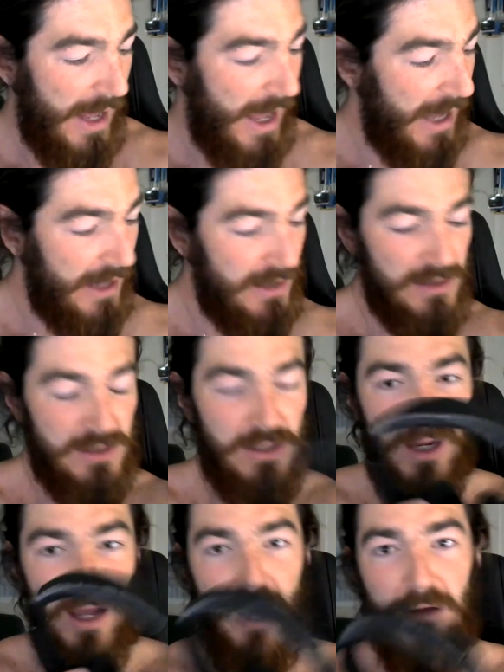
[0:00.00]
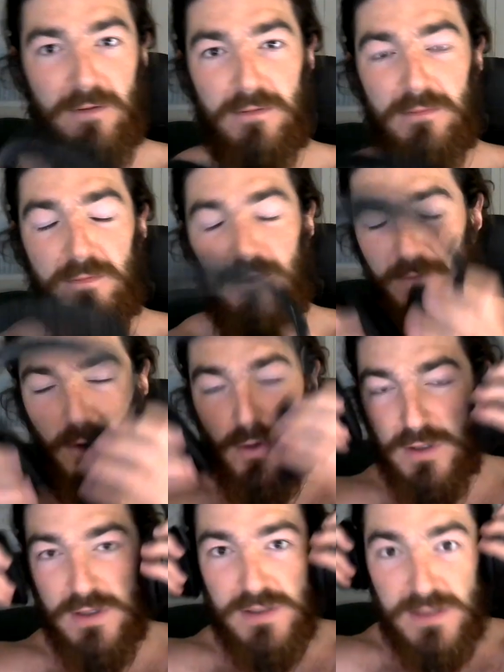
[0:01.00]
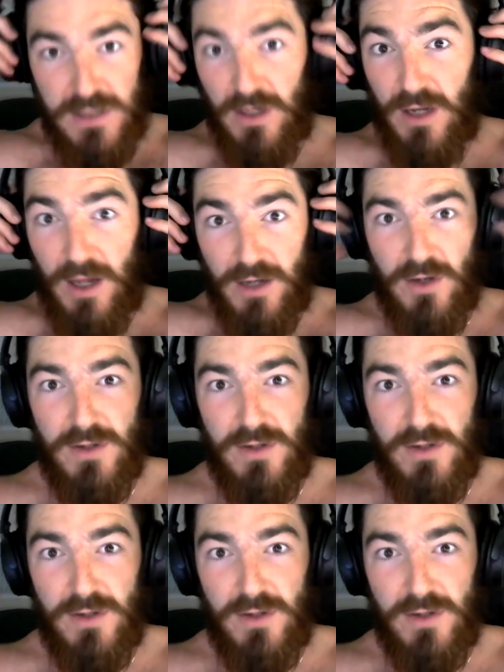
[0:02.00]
and you can't focus and you can't